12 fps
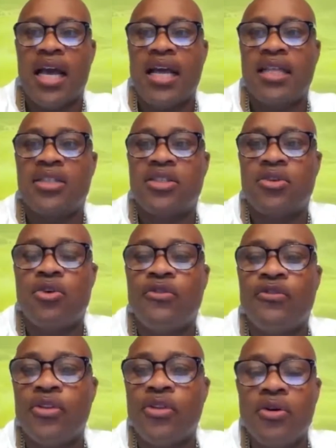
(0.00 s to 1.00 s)
And
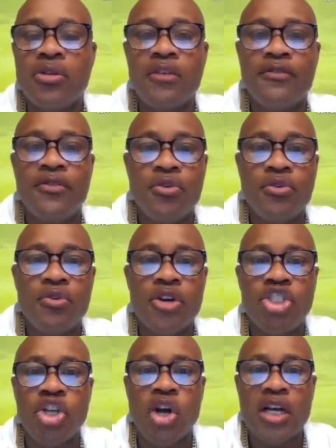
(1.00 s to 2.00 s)
so for those of you who
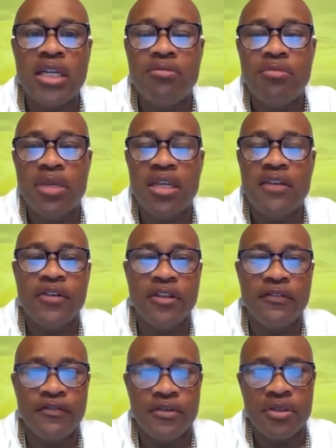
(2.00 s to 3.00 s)
are joining me for
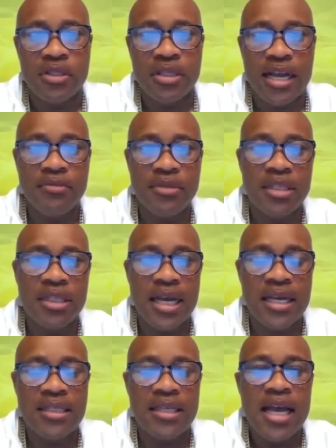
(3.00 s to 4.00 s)
the first time
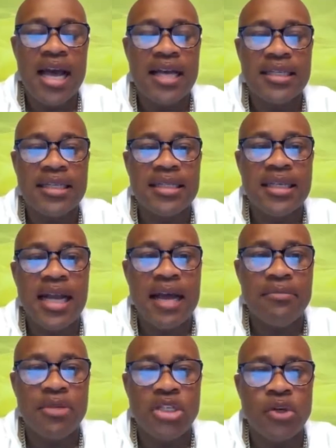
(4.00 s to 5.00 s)
tonight, as I said,
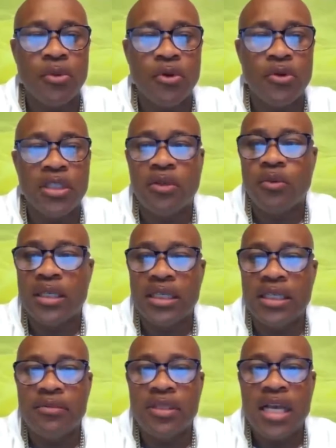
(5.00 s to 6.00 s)
I am Bishop Oneil
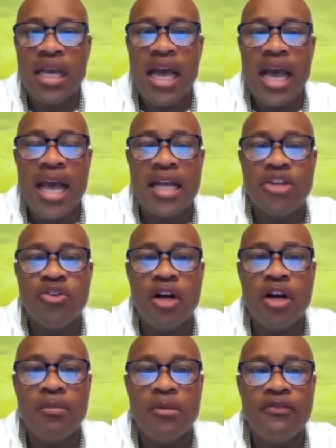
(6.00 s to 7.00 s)
Williams, and you're
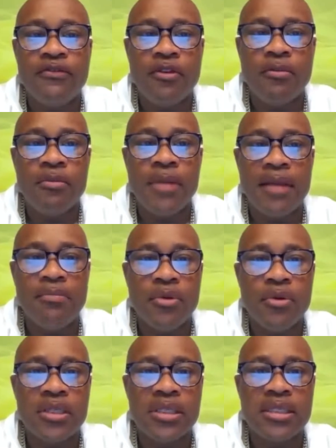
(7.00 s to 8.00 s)
coming from my
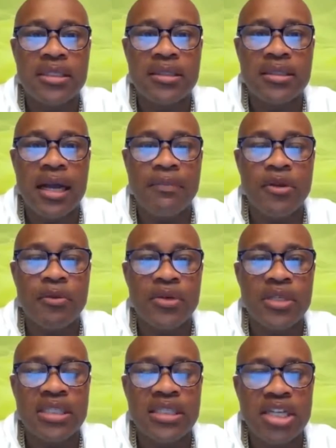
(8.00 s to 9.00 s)
book, Stop the
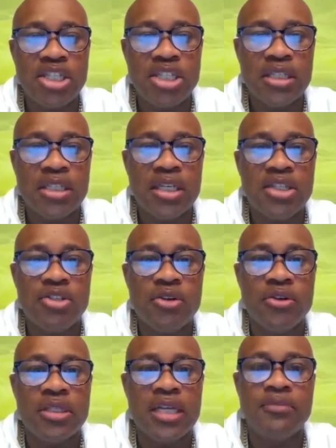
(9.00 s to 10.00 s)
Procession, It's
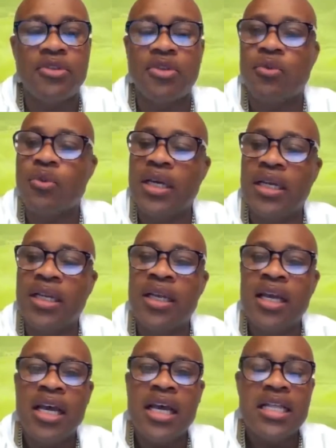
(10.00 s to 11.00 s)
Your Time to
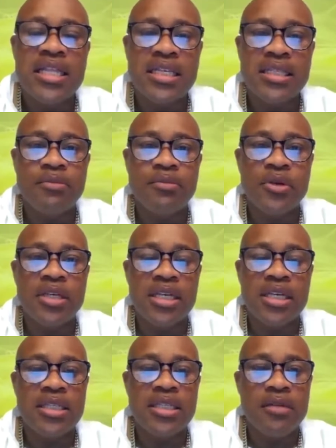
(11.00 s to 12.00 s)
Win. This book
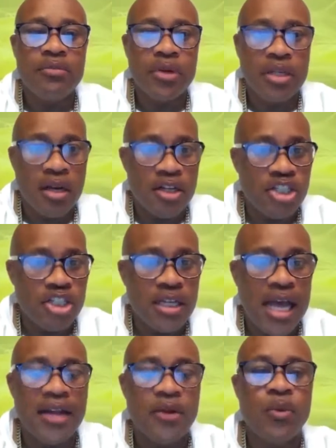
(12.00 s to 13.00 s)
is in
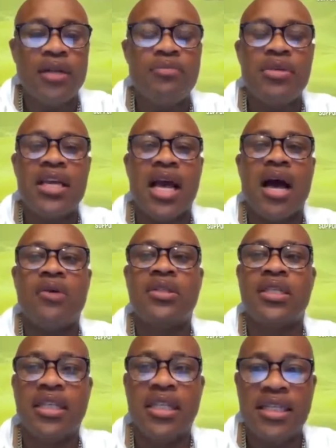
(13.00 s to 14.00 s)
production and will be
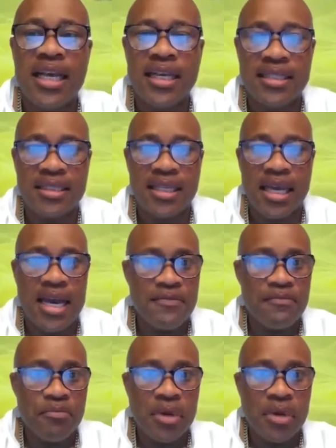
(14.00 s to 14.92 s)
out in the next 8